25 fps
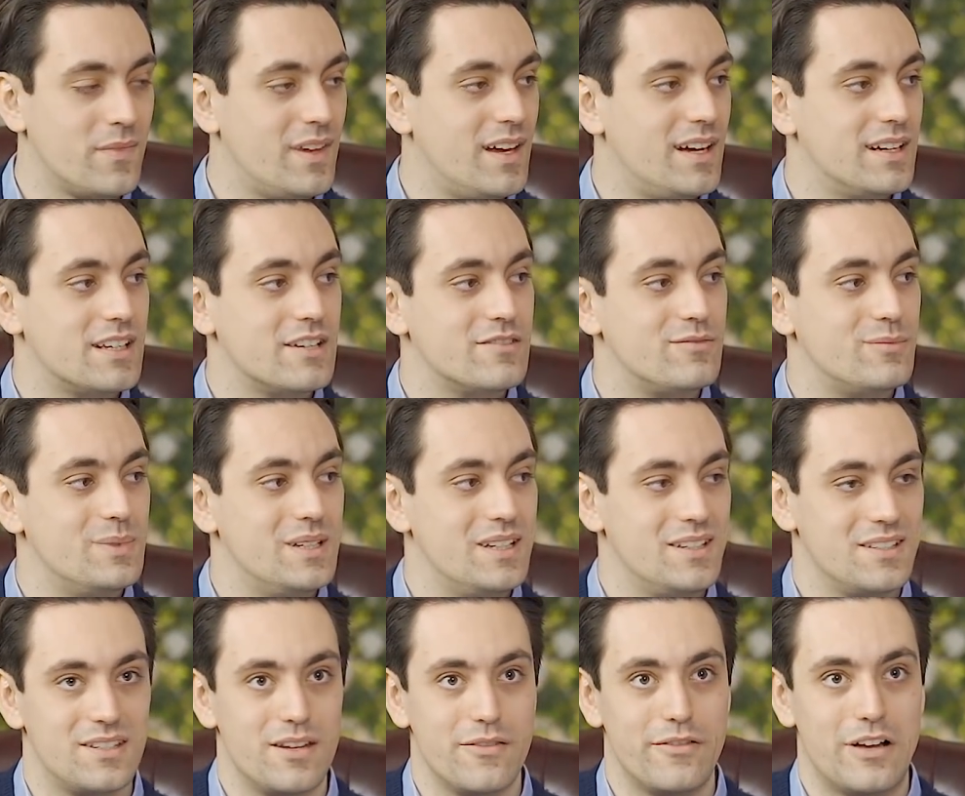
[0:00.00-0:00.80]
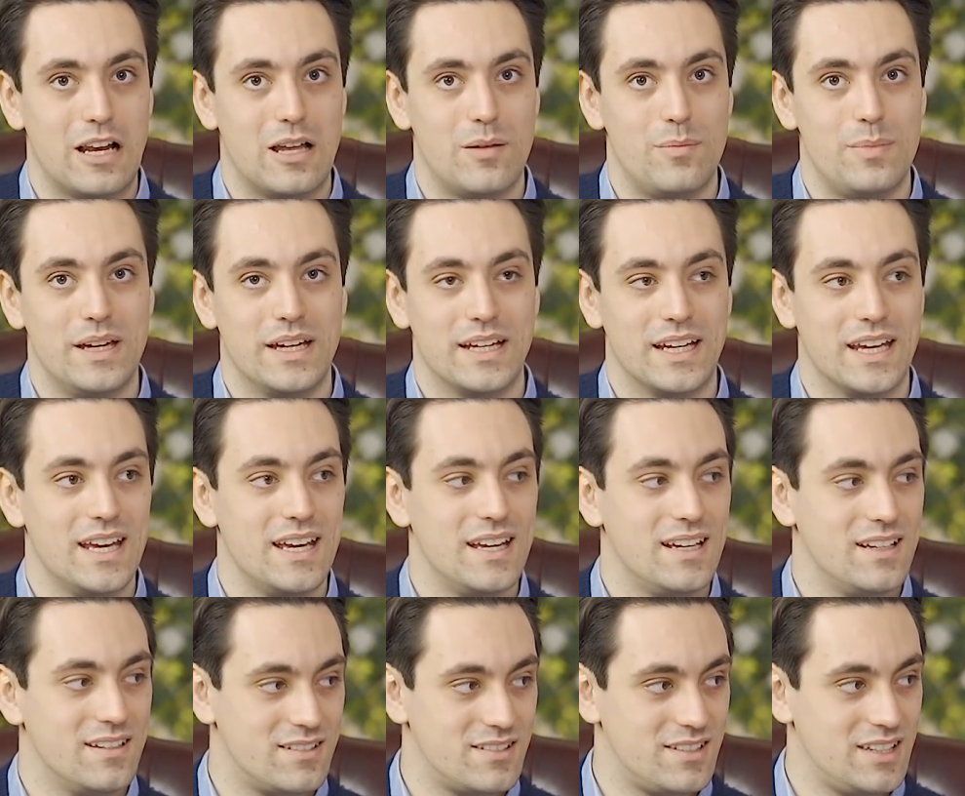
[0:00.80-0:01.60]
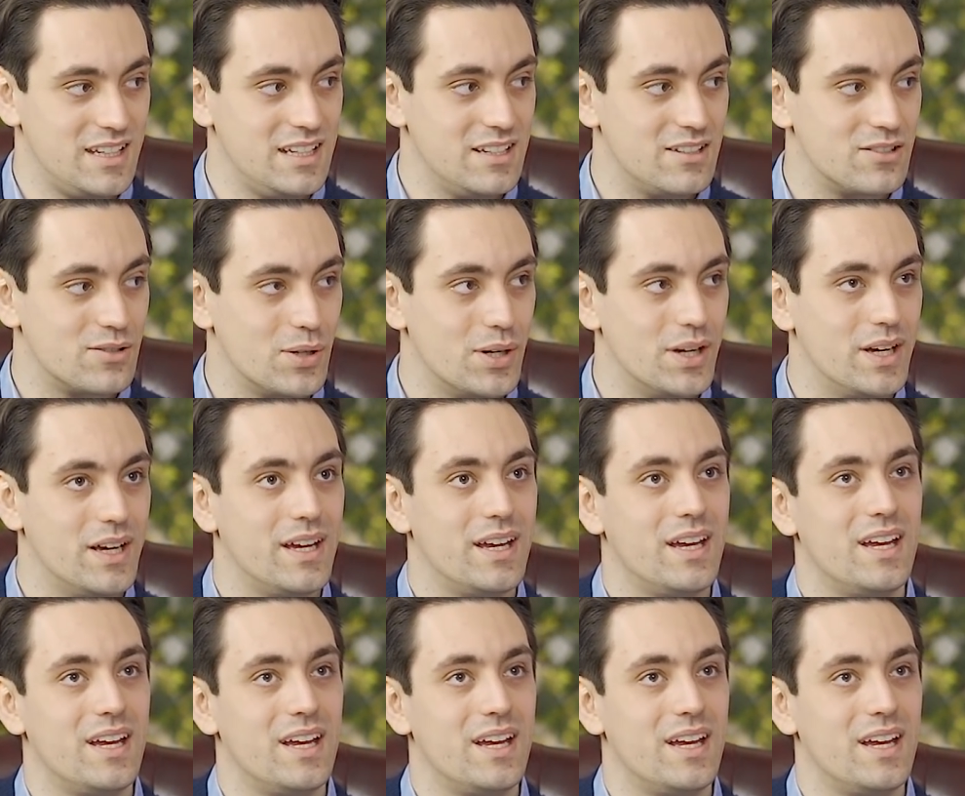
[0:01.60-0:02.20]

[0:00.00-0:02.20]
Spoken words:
government is developing it in secret,